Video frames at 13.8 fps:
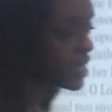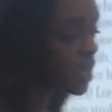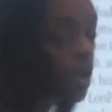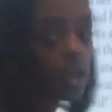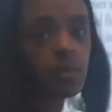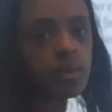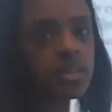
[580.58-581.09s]

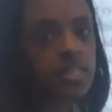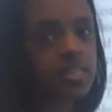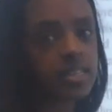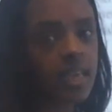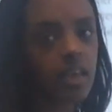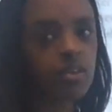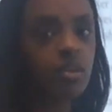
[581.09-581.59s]
eyewitness
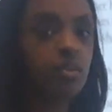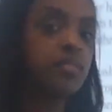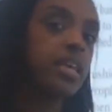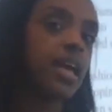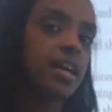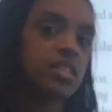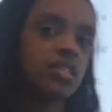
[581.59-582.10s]
account of the
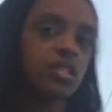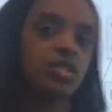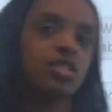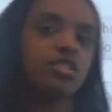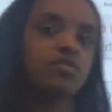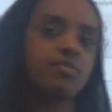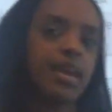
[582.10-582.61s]

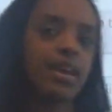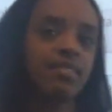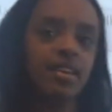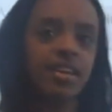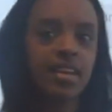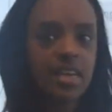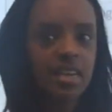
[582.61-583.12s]
execution of
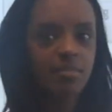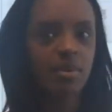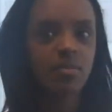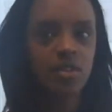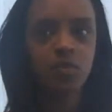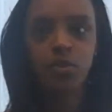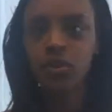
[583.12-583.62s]
Mary. Bit of
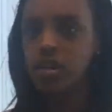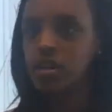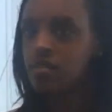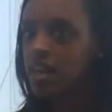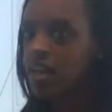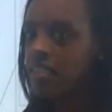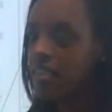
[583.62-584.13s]
a spoiler
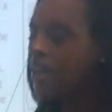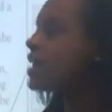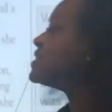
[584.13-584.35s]
alert there.